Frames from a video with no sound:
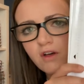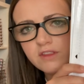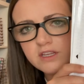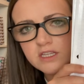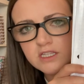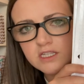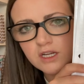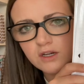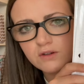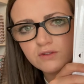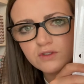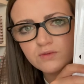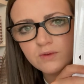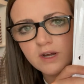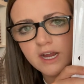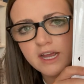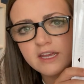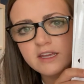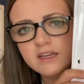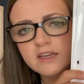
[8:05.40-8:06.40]
these notes,
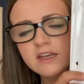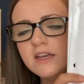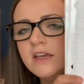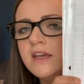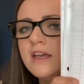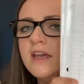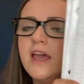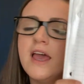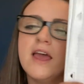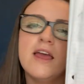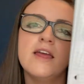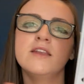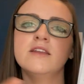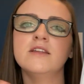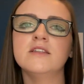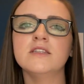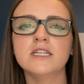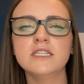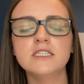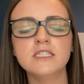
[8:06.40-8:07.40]
right?
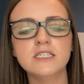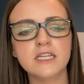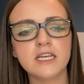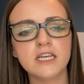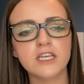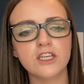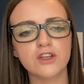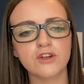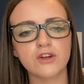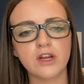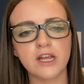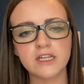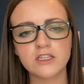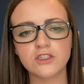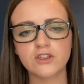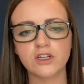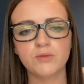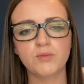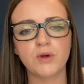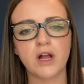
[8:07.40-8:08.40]
And let's say you're
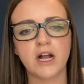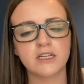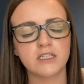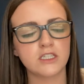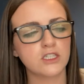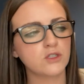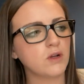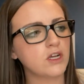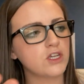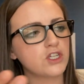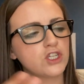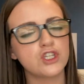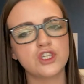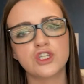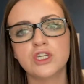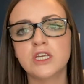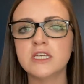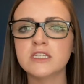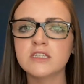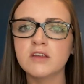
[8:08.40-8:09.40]
answering practice questions,
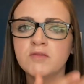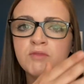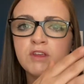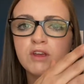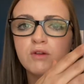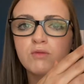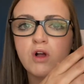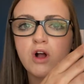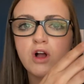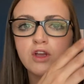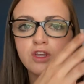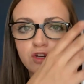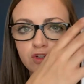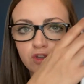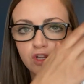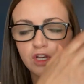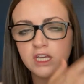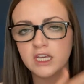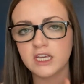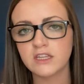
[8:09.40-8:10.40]
you get something wrong, you're
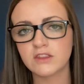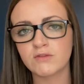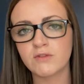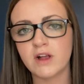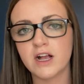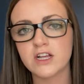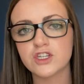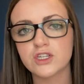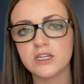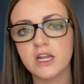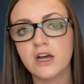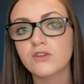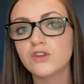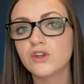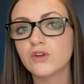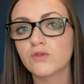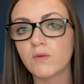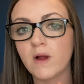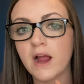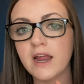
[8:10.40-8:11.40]
looking at the rationale,
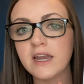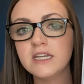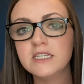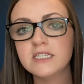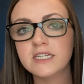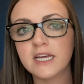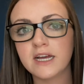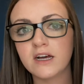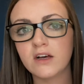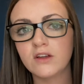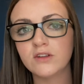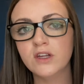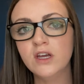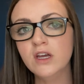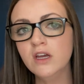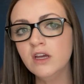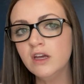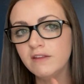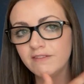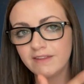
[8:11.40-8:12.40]
you're writing down
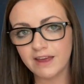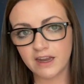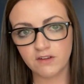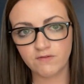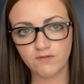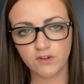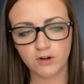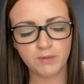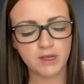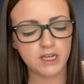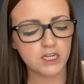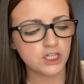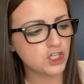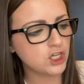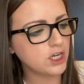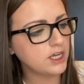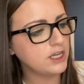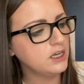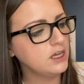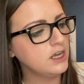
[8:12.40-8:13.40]
that
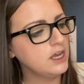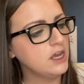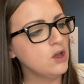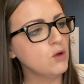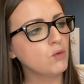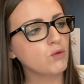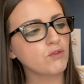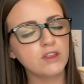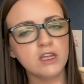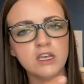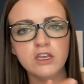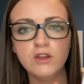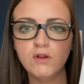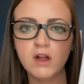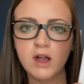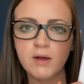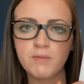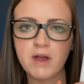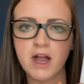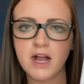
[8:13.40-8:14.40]
information. Well, then you
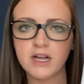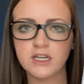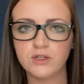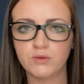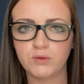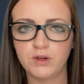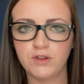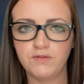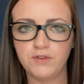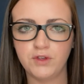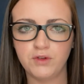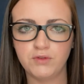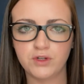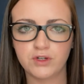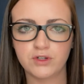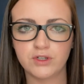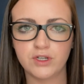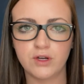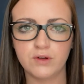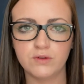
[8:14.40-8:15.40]
come back to review your
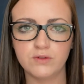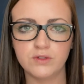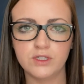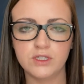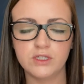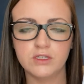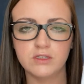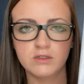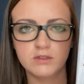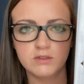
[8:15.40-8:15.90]
notes